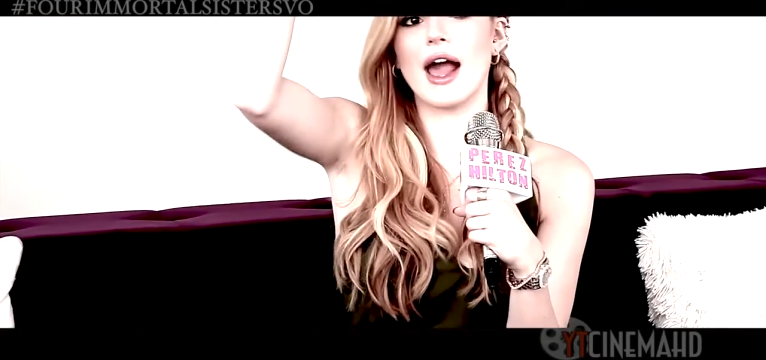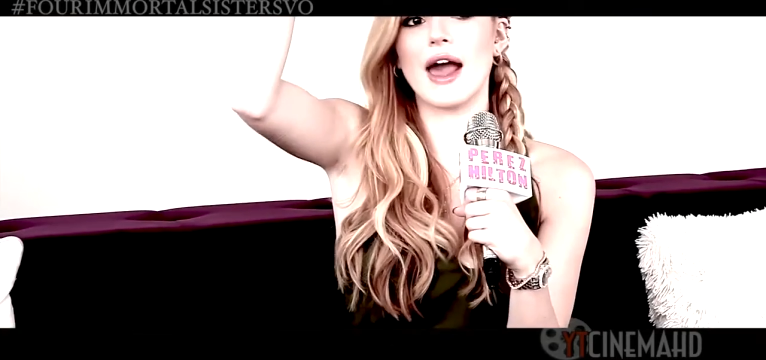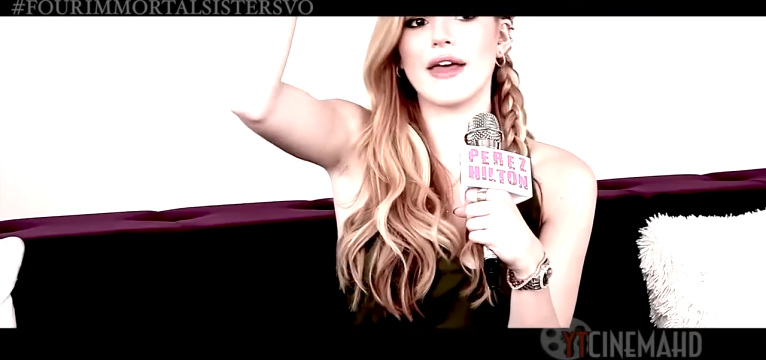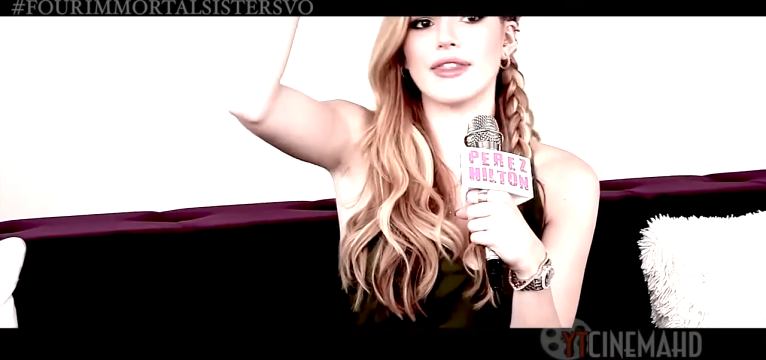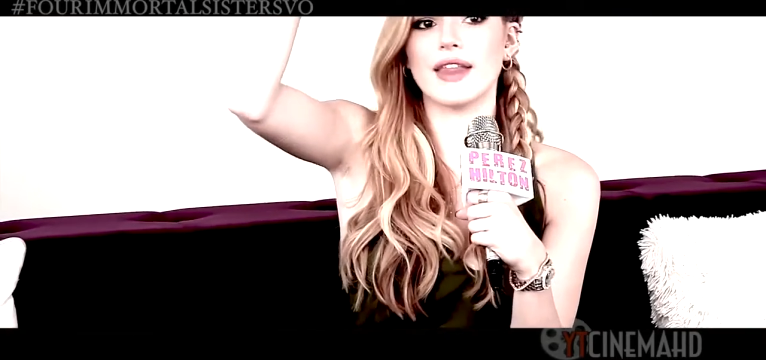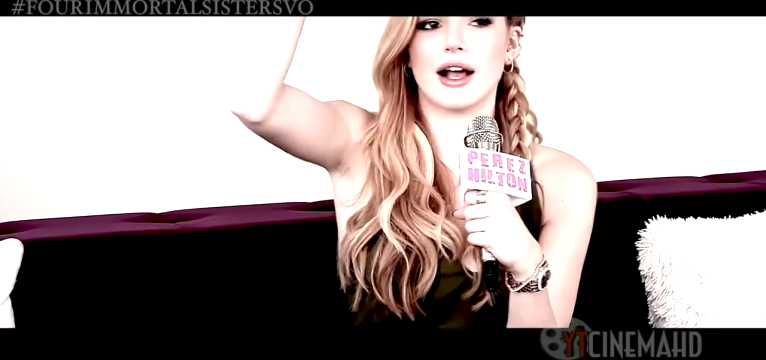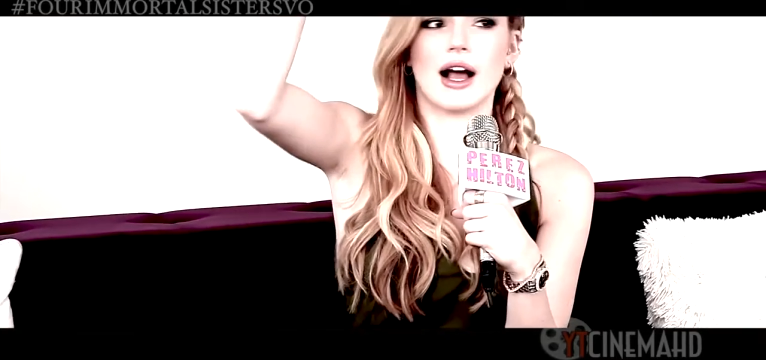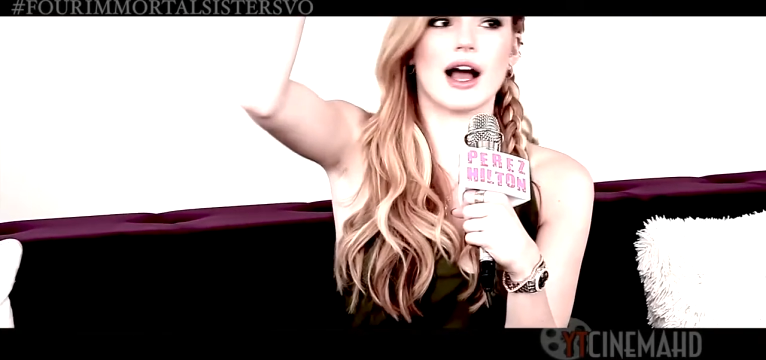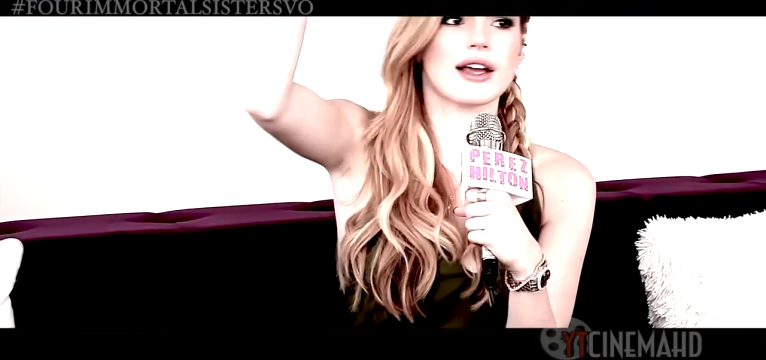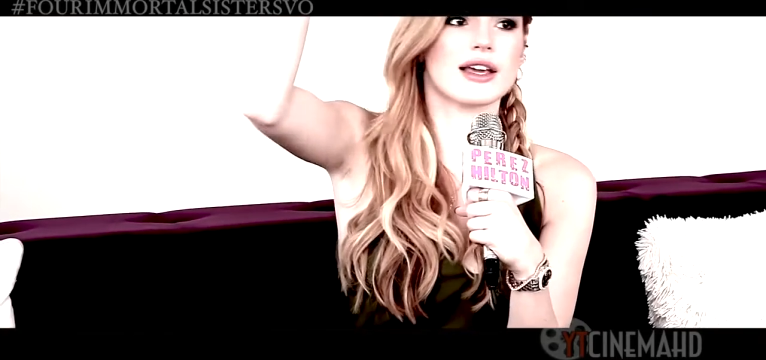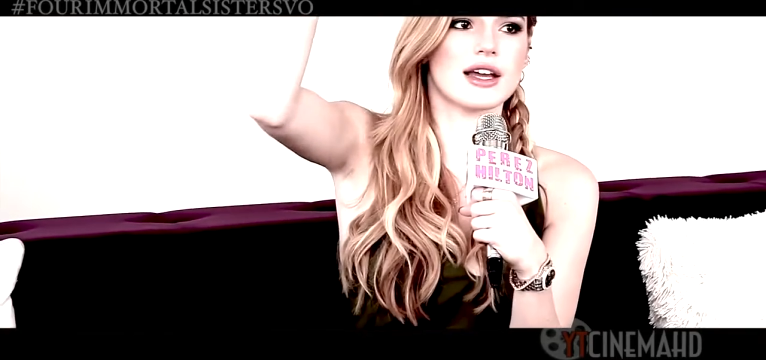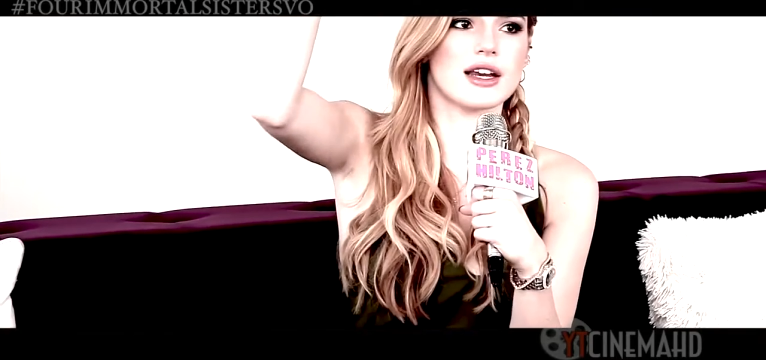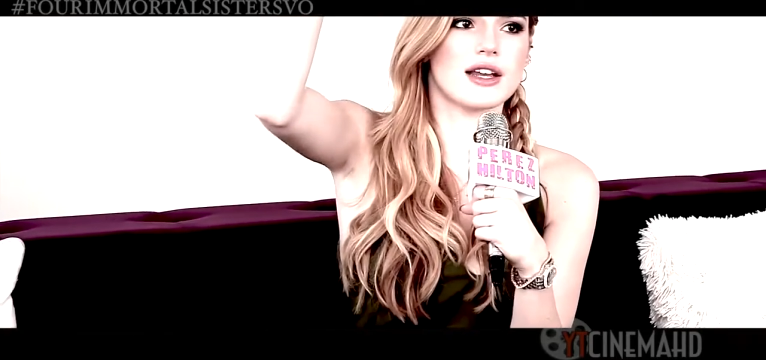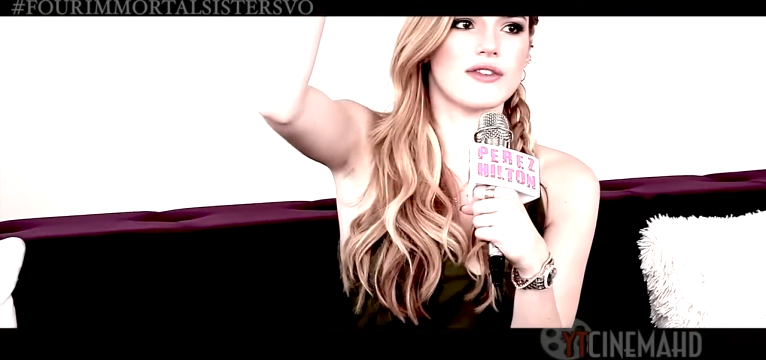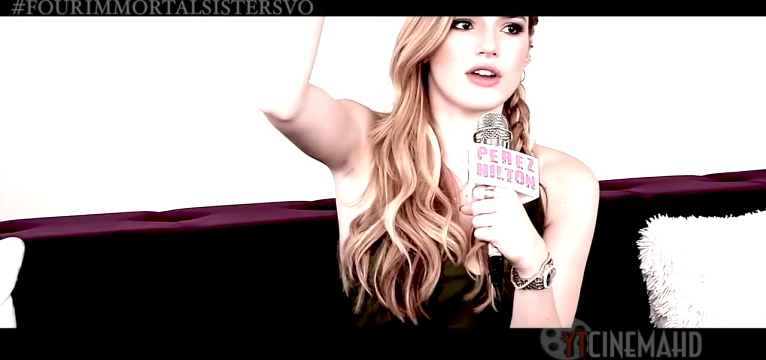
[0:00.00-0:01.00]
So they're
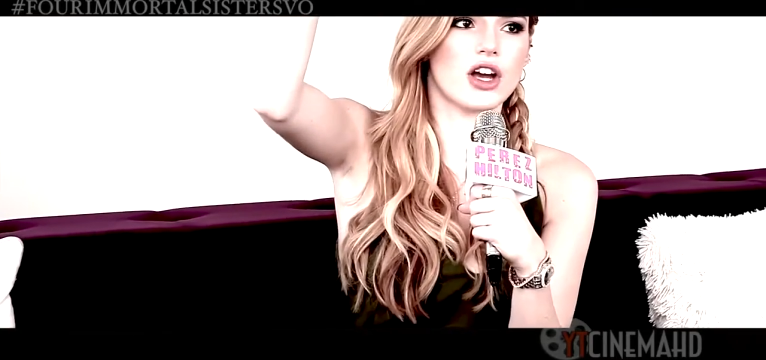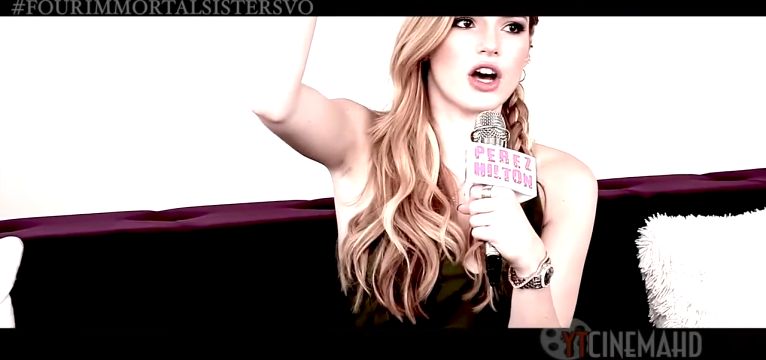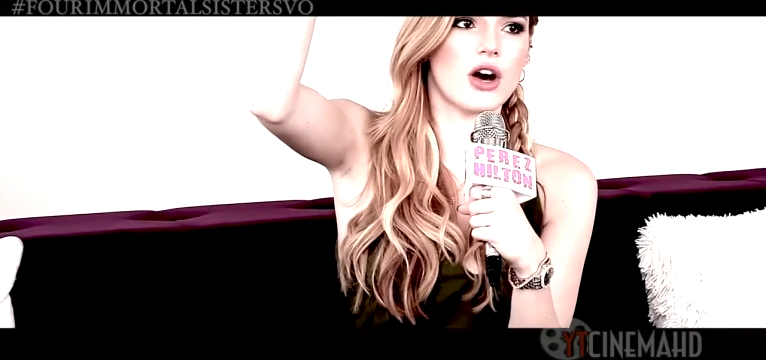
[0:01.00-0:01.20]
basically the four